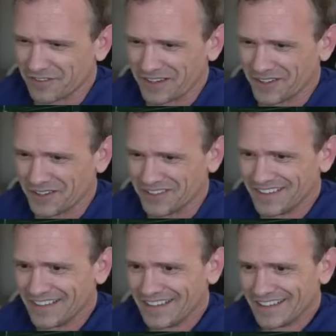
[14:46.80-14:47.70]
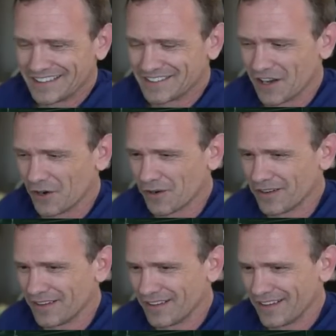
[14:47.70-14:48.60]
fun at all. So,
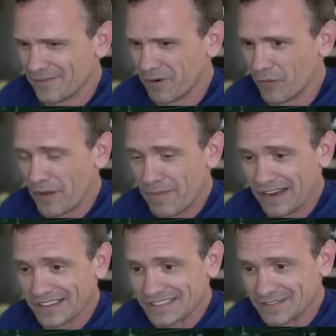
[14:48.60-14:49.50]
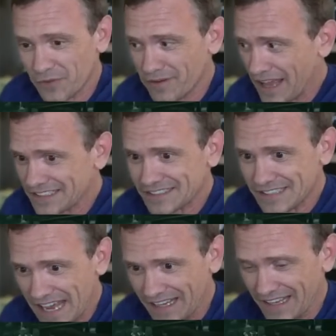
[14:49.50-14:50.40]
but we made it we got
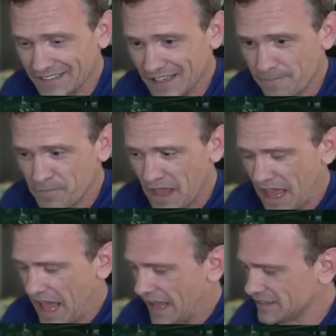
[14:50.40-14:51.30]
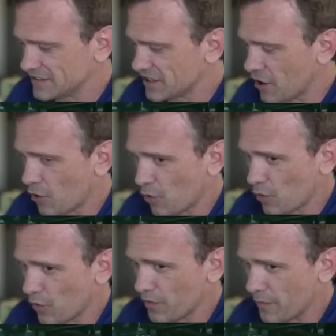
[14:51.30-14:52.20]
second. And
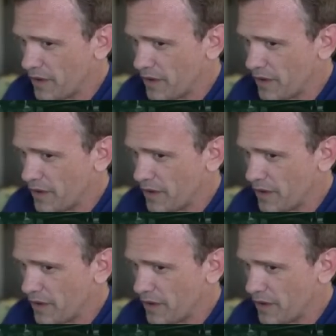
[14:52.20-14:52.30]
so the